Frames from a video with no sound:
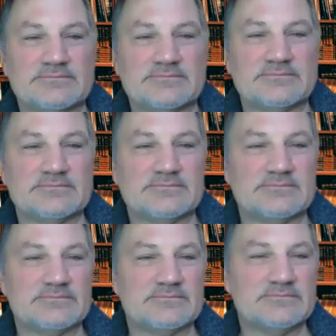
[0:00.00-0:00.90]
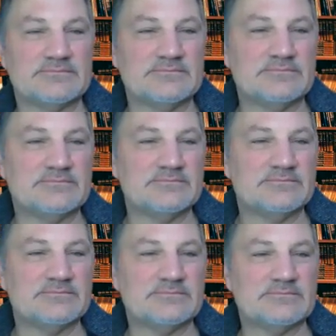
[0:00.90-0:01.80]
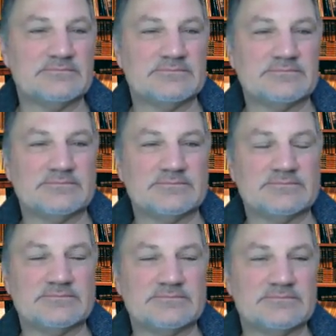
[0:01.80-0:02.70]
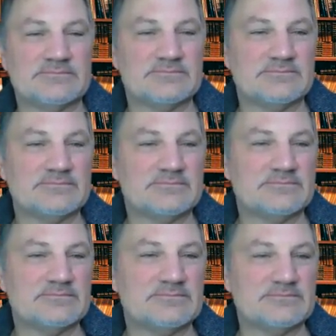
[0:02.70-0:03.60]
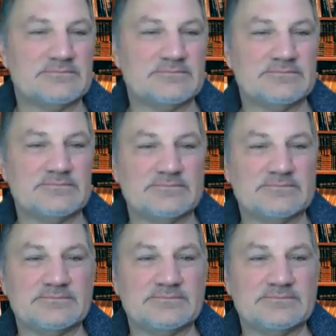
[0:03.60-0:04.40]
(not speaking)